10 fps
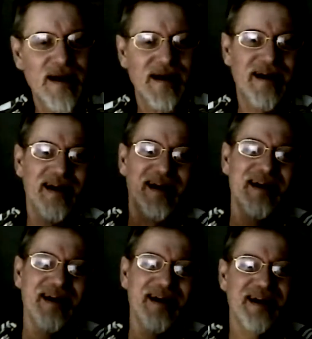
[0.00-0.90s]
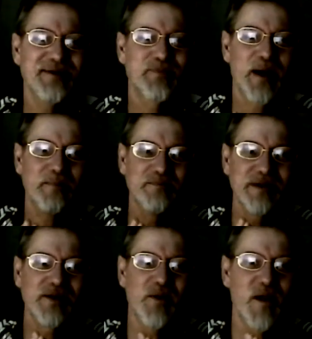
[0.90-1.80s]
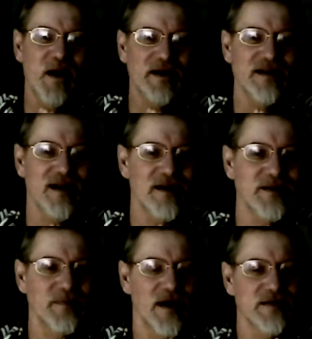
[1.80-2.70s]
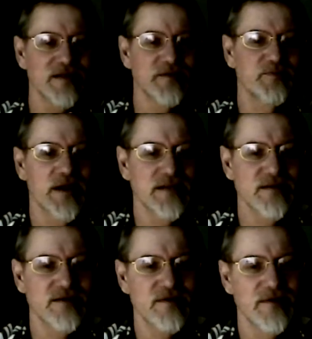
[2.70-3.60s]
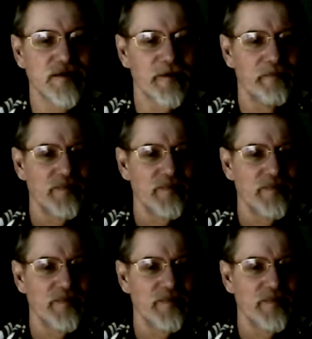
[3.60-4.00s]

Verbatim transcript: them. I could probably go on and on about this. Praise the Lord.